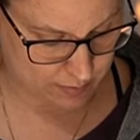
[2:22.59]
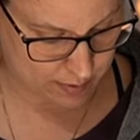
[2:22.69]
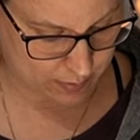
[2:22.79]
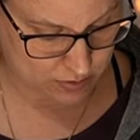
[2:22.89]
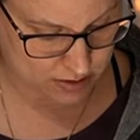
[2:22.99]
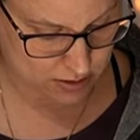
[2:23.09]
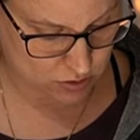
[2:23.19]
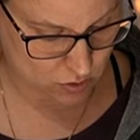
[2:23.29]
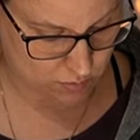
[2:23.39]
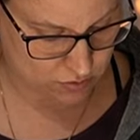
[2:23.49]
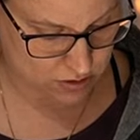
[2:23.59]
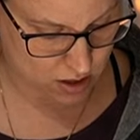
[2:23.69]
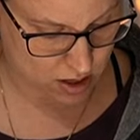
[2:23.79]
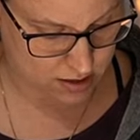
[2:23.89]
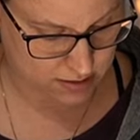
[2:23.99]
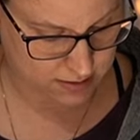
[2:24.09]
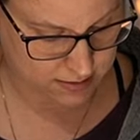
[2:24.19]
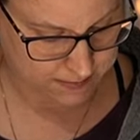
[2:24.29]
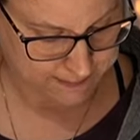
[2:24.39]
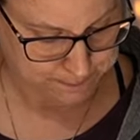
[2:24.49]
peppers and adobo sauce,
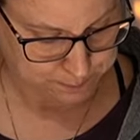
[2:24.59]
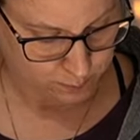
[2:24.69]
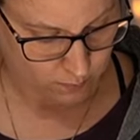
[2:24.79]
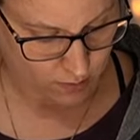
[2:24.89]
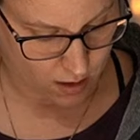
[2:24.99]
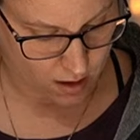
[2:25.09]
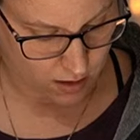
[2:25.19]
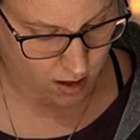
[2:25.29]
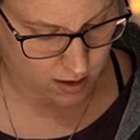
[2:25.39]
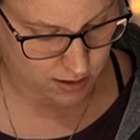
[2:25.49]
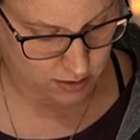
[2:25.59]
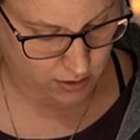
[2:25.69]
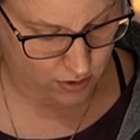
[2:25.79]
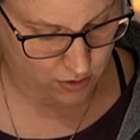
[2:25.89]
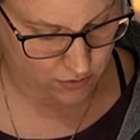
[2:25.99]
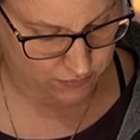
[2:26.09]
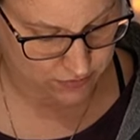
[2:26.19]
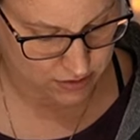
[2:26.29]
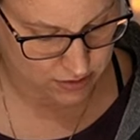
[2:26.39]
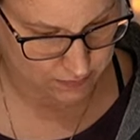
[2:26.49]
garlic
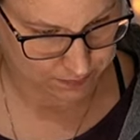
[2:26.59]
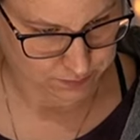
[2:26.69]
cloves,